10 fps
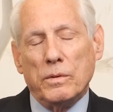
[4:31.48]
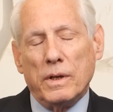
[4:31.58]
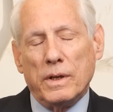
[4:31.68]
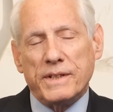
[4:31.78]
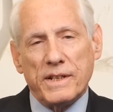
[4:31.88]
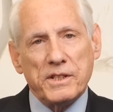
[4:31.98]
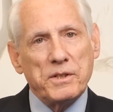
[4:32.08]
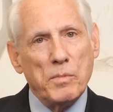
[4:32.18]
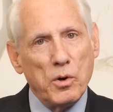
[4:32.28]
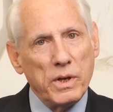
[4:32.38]
A
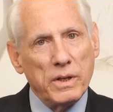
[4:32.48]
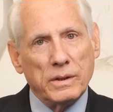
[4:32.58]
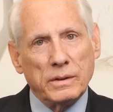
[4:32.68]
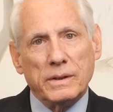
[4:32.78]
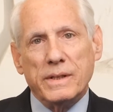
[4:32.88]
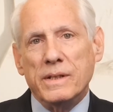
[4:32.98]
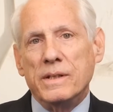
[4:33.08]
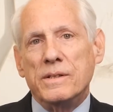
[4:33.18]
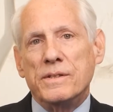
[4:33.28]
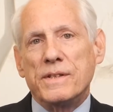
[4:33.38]
testimonial
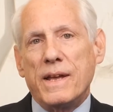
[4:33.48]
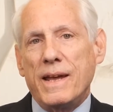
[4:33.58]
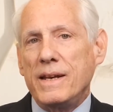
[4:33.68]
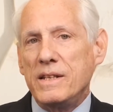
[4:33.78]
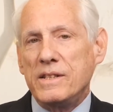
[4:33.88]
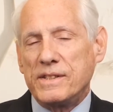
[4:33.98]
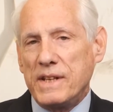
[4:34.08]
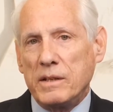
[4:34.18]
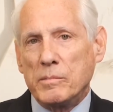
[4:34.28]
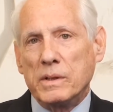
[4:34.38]
is any
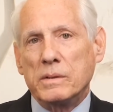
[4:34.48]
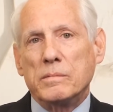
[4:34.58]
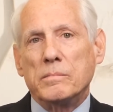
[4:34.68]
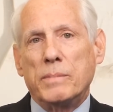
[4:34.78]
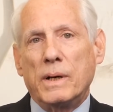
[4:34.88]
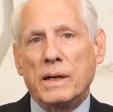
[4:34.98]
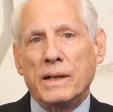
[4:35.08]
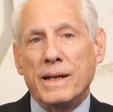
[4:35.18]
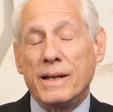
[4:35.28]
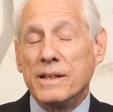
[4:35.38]
statement
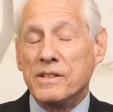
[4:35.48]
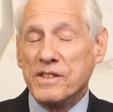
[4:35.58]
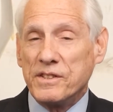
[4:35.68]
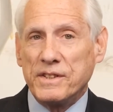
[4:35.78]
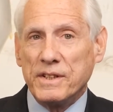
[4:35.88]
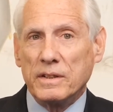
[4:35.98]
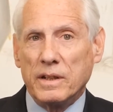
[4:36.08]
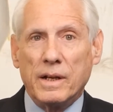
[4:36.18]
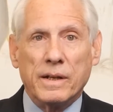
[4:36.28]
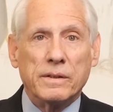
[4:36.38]
by an existing
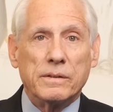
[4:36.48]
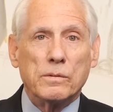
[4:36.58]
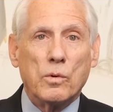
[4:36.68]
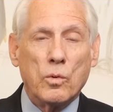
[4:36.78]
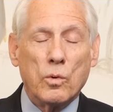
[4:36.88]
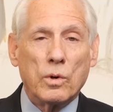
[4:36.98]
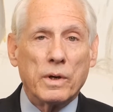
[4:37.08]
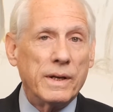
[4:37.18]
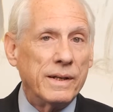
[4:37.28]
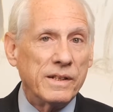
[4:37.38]
client
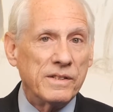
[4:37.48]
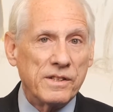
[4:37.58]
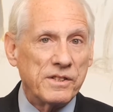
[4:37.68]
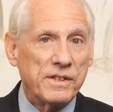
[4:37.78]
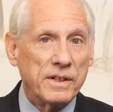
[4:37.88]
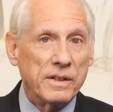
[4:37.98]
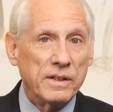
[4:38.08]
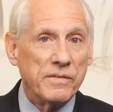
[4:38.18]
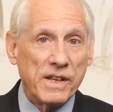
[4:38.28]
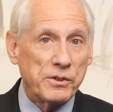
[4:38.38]
or an existing
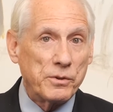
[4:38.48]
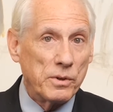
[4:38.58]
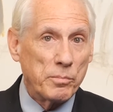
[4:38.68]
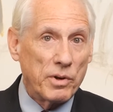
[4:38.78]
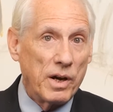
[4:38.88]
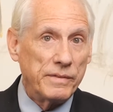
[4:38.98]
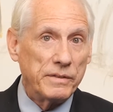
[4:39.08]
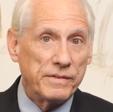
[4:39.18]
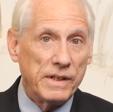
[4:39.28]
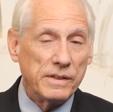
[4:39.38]
investor in a
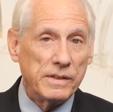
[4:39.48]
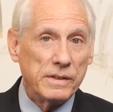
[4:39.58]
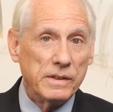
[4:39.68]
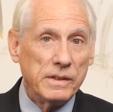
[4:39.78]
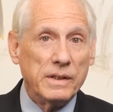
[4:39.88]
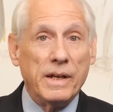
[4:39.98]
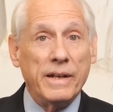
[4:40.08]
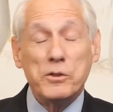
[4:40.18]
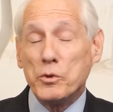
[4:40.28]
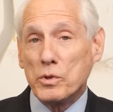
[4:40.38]
private fund.
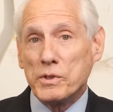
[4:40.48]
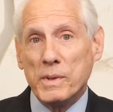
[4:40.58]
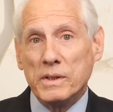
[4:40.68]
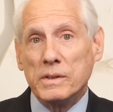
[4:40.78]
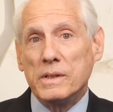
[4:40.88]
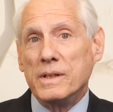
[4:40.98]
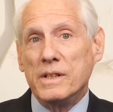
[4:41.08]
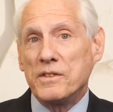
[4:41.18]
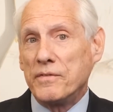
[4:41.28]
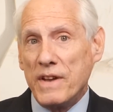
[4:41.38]
An endorsement
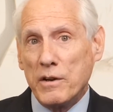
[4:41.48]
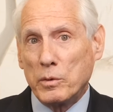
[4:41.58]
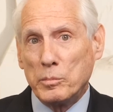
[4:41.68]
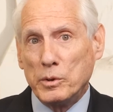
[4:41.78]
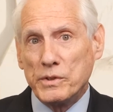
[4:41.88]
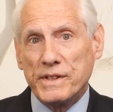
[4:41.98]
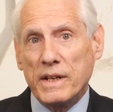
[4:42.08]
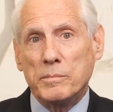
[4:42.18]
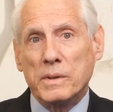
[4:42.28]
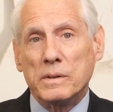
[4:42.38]
is a favorable
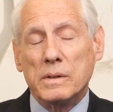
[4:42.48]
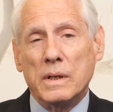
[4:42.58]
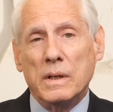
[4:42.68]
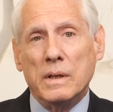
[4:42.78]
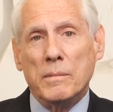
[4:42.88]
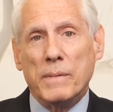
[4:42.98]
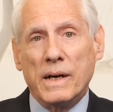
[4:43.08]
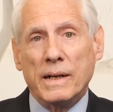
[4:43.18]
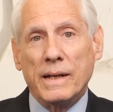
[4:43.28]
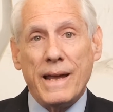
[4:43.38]
statement
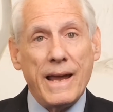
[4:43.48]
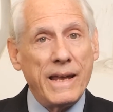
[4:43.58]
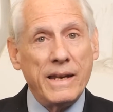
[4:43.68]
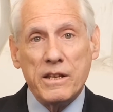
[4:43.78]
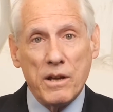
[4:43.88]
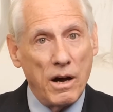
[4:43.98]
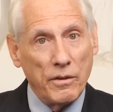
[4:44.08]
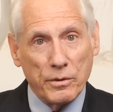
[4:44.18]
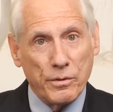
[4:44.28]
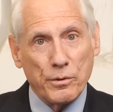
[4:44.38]
by any
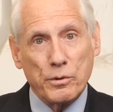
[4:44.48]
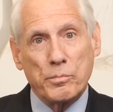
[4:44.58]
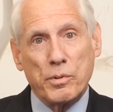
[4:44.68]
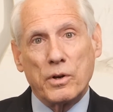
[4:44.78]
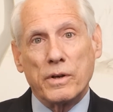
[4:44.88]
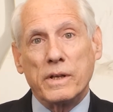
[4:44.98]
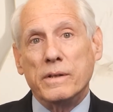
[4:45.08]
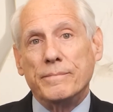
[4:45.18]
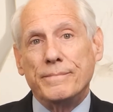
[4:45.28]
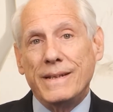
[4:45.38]
other third party.
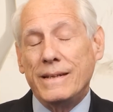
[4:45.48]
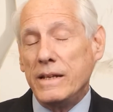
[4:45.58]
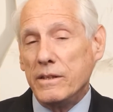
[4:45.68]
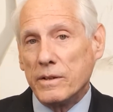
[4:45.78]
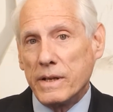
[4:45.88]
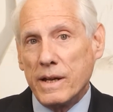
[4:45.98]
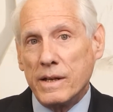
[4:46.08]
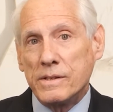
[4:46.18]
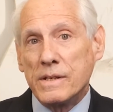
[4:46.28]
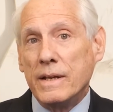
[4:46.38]
In either
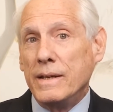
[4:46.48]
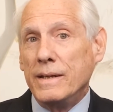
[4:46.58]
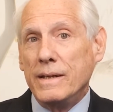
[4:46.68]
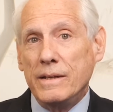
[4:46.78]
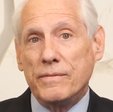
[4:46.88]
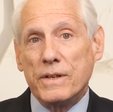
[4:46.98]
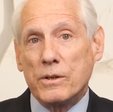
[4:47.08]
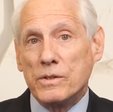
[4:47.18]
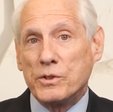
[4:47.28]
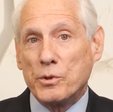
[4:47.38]
case, if
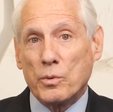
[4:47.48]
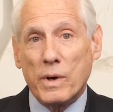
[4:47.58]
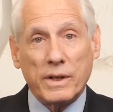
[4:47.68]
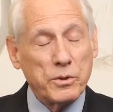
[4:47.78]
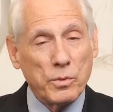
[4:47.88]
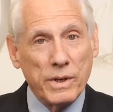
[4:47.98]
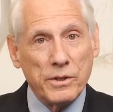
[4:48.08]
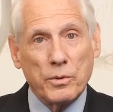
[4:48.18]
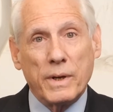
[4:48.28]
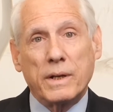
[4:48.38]
there is direct or
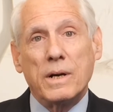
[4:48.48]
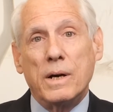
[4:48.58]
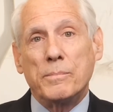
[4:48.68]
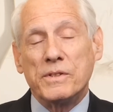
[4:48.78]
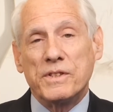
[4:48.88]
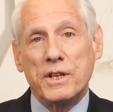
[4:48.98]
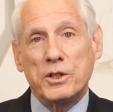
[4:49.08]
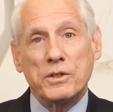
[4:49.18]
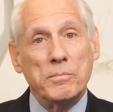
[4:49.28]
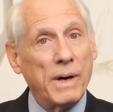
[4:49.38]
indirect
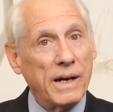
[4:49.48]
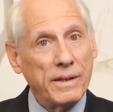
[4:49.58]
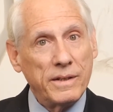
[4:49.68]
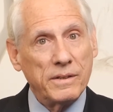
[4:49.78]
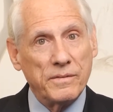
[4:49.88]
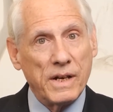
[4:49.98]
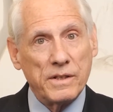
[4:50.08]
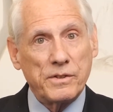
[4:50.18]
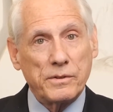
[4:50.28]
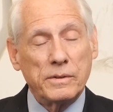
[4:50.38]
compensation by the
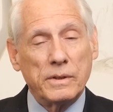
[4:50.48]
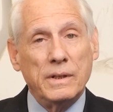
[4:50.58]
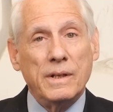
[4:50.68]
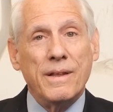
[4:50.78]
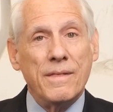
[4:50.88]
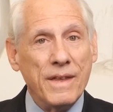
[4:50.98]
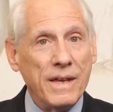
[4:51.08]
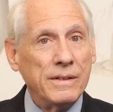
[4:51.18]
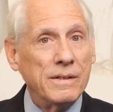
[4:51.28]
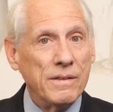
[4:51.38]
advisor,
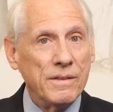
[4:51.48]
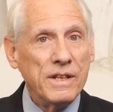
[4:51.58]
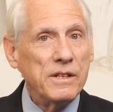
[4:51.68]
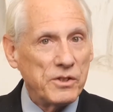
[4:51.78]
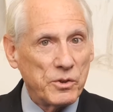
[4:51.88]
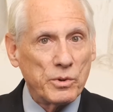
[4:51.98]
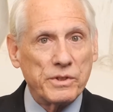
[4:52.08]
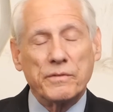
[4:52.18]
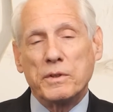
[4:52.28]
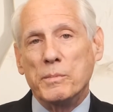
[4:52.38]
then these
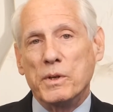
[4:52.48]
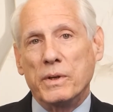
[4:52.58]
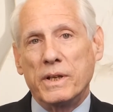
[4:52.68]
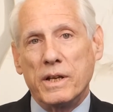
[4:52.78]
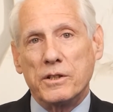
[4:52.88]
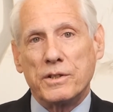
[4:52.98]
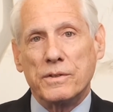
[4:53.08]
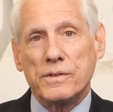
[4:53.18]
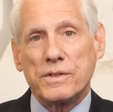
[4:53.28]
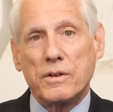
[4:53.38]
sorts of
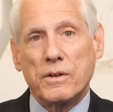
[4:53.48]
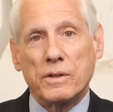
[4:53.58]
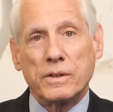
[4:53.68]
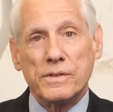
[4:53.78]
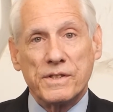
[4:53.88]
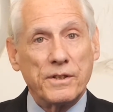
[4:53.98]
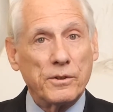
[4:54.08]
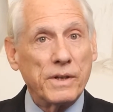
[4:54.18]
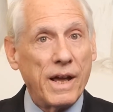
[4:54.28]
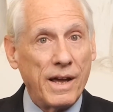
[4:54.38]
communications are
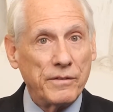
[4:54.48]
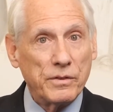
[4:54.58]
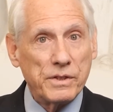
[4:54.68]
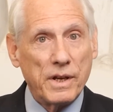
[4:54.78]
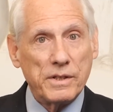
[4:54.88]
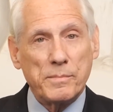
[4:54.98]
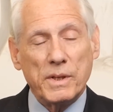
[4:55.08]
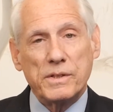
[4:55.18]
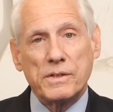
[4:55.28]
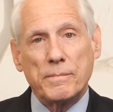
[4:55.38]
considered
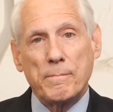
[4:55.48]
advertisements.